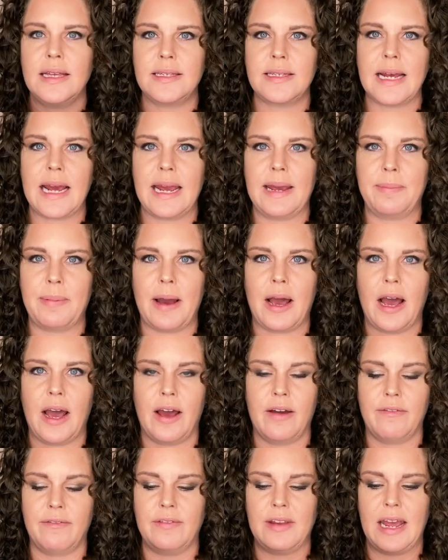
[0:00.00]
type
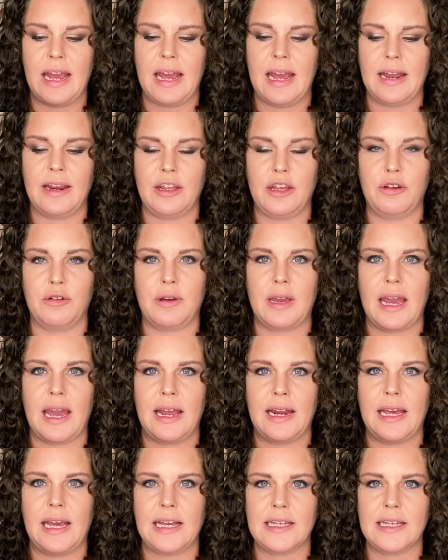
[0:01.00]
of knit, you can